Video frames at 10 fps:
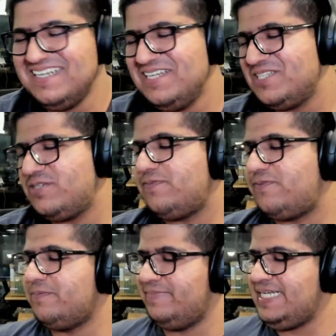So
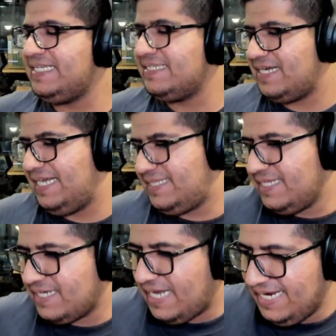for me, I
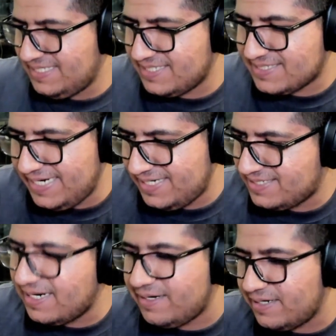think I just kind of
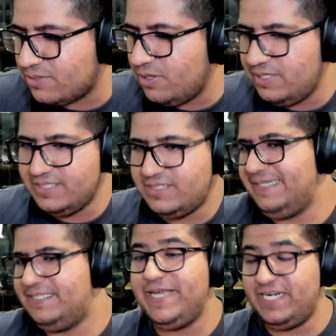started college
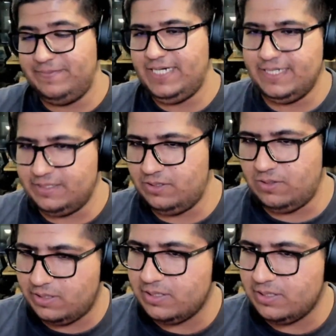experimenting a lot.